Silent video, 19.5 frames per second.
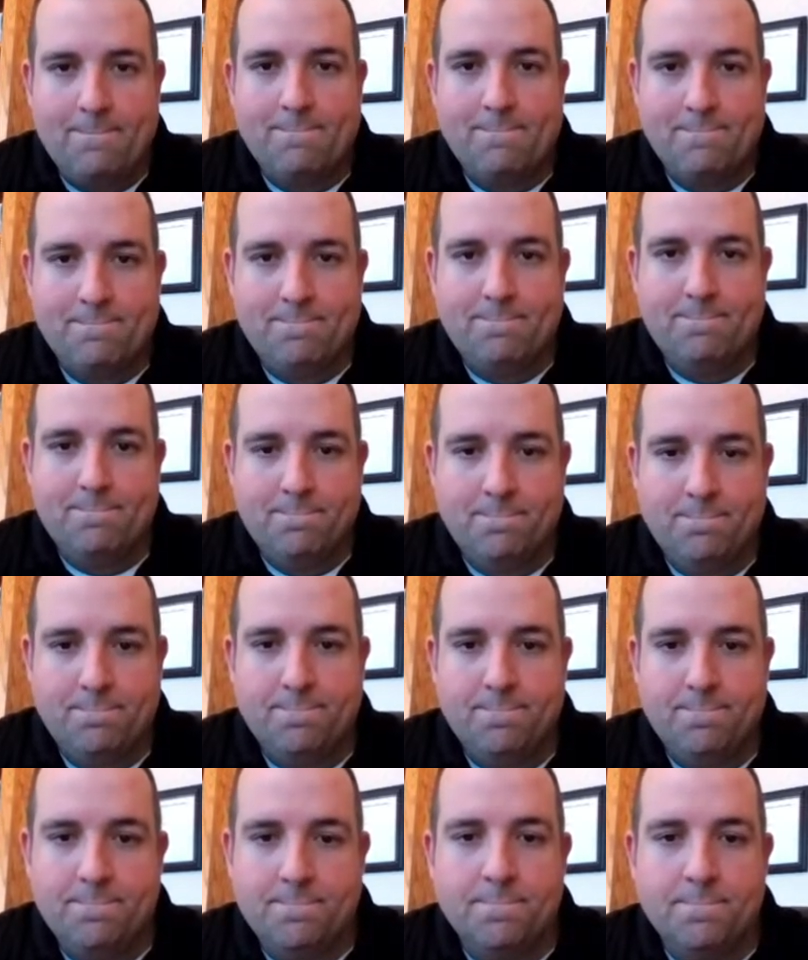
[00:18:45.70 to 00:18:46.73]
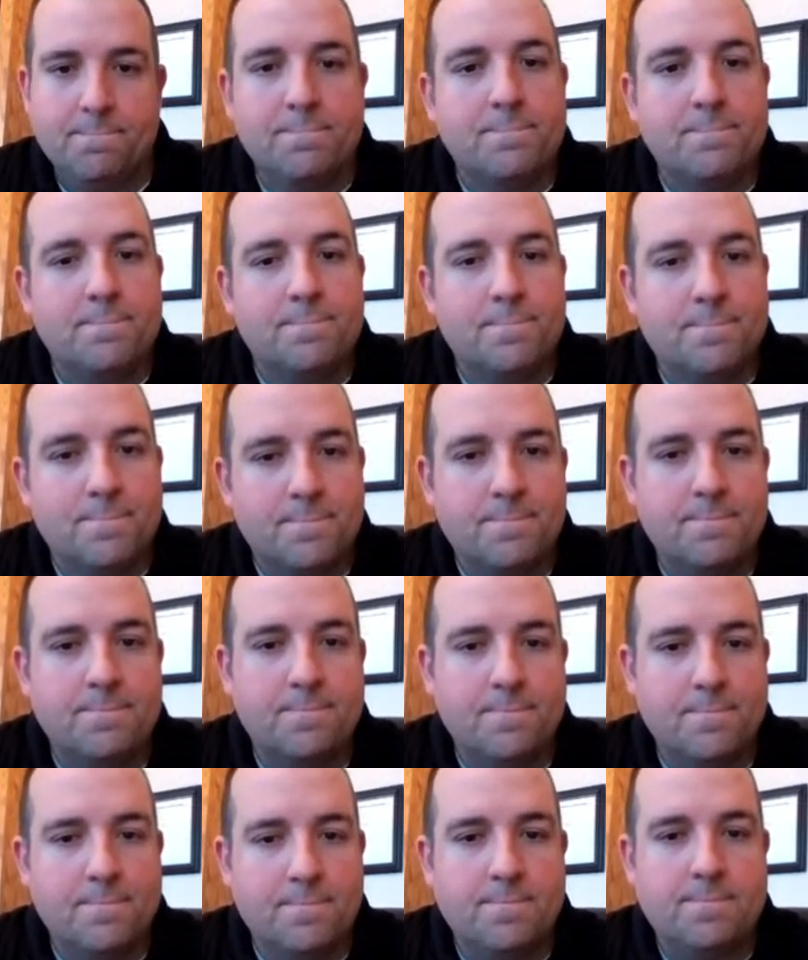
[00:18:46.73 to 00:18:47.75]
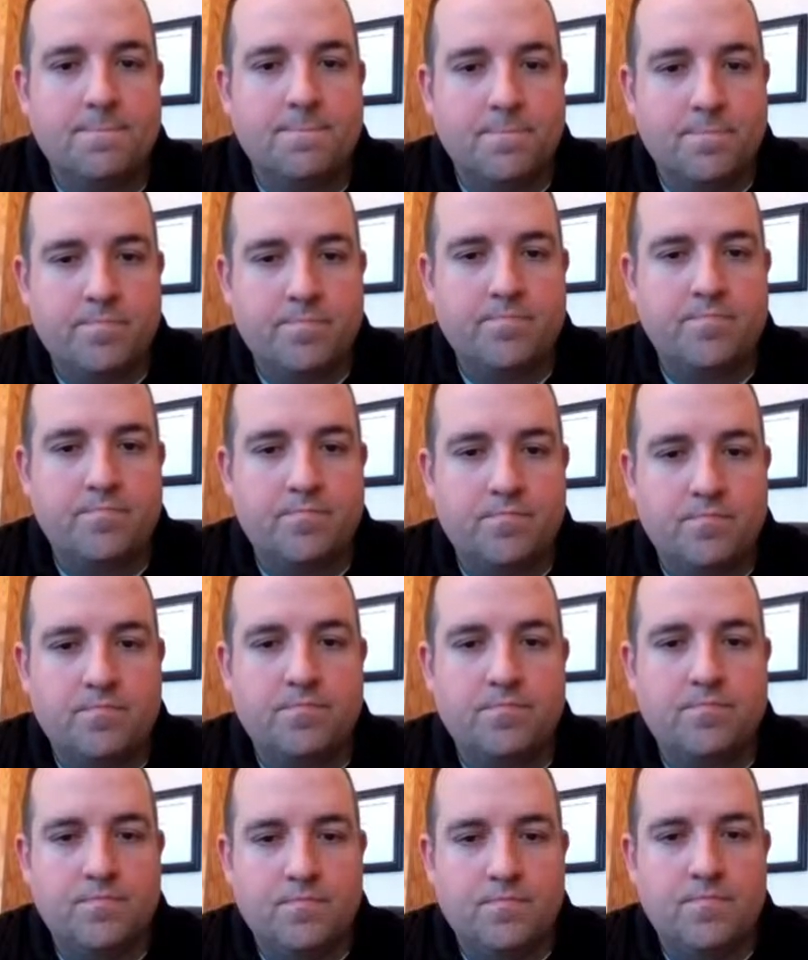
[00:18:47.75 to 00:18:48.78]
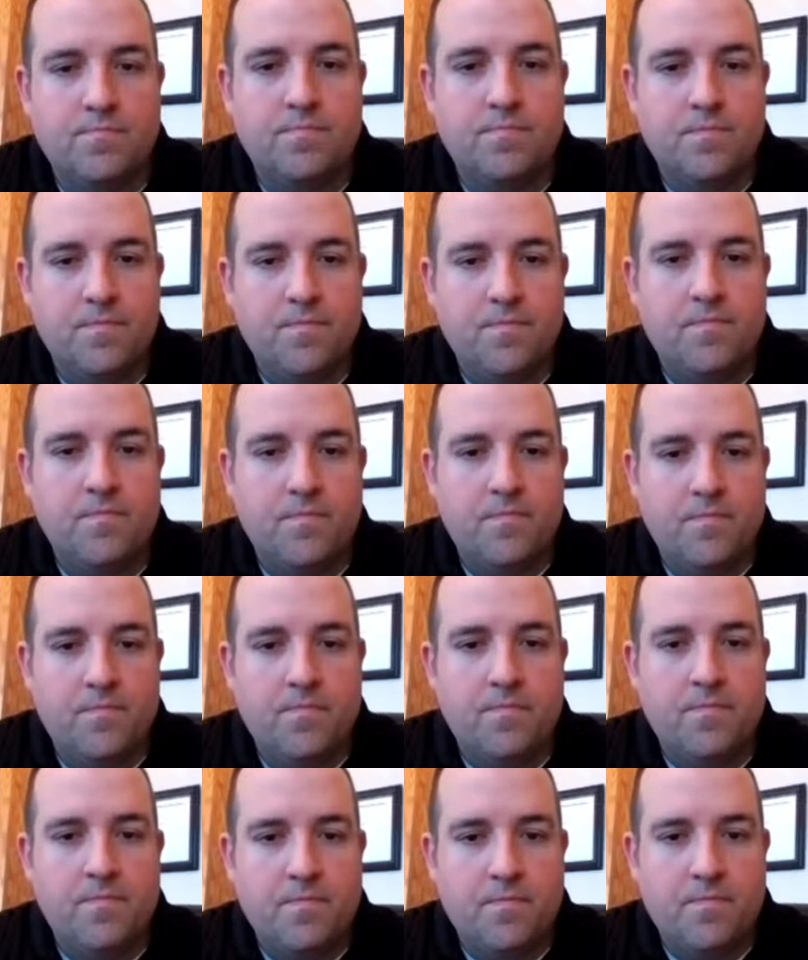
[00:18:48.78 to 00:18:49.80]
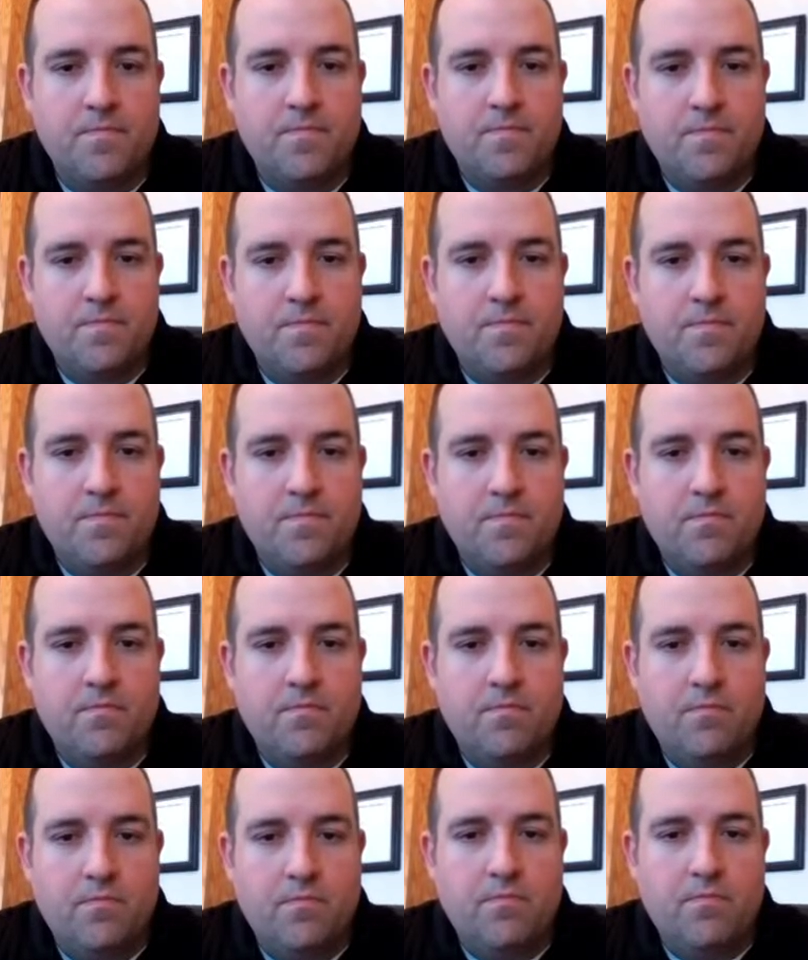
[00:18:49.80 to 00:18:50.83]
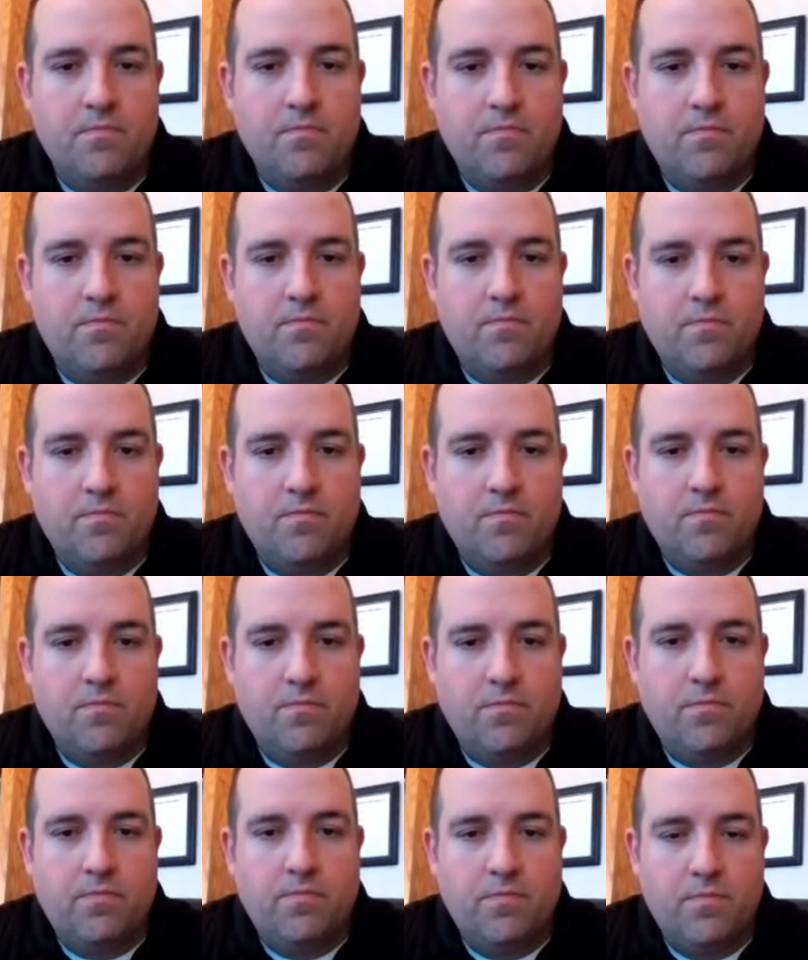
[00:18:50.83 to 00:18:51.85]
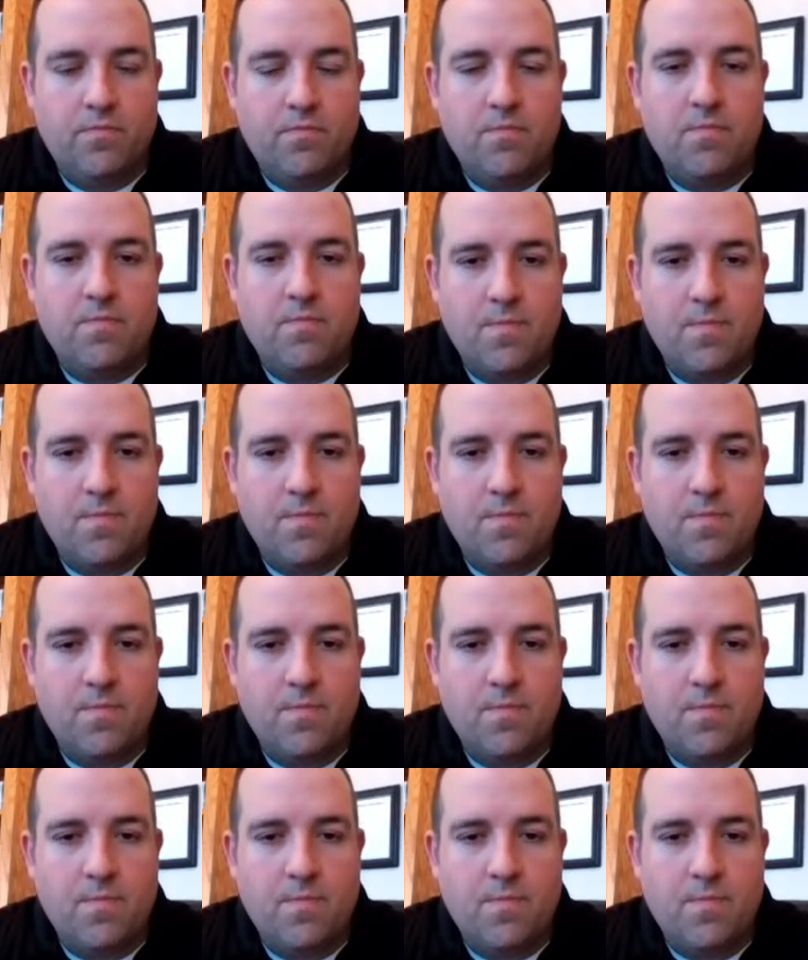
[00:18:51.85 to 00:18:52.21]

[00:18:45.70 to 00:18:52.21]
(silent)